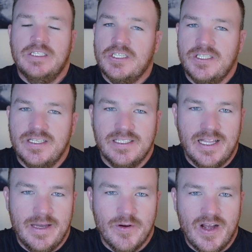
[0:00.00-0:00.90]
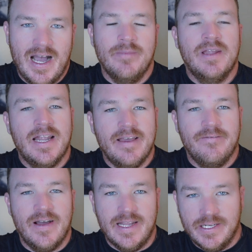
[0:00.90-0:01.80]
Just a disclaimer, I am not a
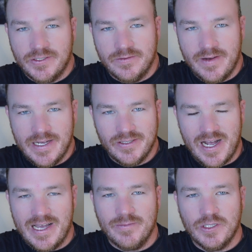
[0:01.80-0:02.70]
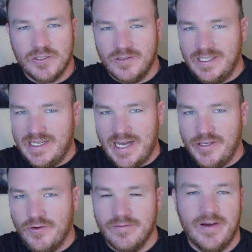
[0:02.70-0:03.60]
financial advisor. I am certainly not
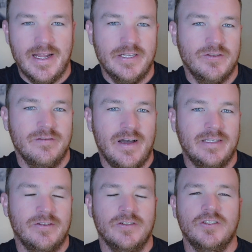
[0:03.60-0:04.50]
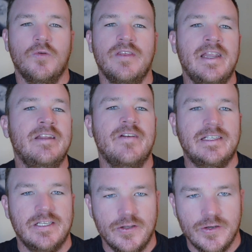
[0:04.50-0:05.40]
your financial advisor. So with any
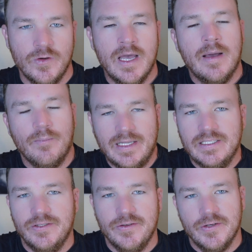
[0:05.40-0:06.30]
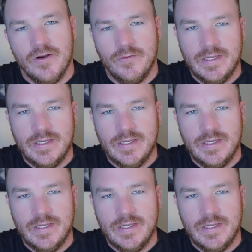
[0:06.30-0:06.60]
investing you do, please do your own